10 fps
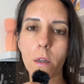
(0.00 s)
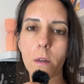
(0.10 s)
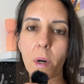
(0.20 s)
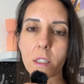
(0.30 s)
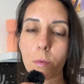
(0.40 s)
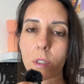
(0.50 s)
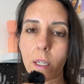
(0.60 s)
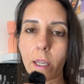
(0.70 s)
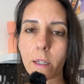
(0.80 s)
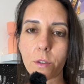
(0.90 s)
possible
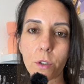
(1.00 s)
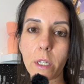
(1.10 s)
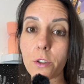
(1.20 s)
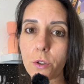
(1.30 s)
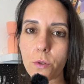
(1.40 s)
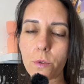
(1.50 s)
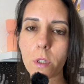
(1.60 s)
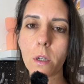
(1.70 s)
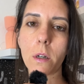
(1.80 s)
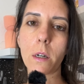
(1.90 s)
skin cancer
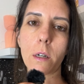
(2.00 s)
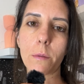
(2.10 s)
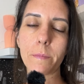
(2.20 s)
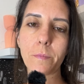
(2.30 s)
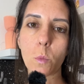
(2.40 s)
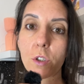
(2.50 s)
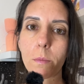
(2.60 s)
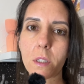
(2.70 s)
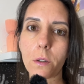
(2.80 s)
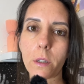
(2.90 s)
issues, which
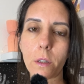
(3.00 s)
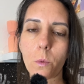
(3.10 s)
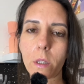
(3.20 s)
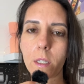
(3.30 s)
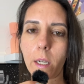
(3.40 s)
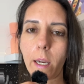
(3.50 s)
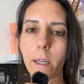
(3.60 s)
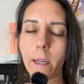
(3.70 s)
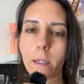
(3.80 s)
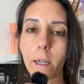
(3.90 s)
I'm still dealing with
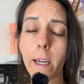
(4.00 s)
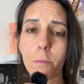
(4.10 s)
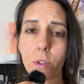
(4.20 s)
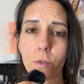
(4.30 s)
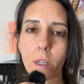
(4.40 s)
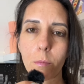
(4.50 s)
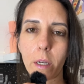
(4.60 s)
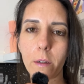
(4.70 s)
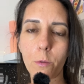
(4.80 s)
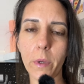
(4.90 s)
today. And I had been using
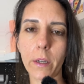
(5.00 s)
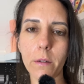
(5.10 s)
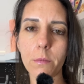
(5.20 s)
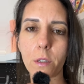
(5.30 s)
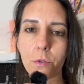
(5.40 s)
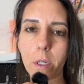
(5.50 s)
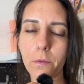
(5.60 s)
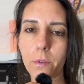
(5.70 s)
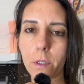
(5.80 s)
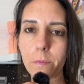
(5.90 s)
my homemade
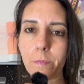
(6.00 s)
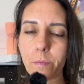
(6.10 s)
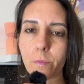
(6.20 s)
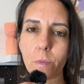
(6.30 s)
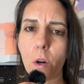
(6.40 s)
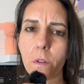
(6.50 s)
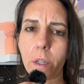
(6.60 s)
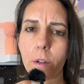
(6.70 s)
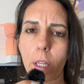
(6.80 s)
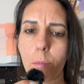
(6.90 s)
sunscreen for over a
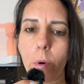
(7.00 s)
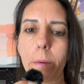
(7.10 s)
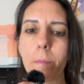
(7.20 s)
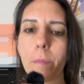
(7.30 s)
year at that point.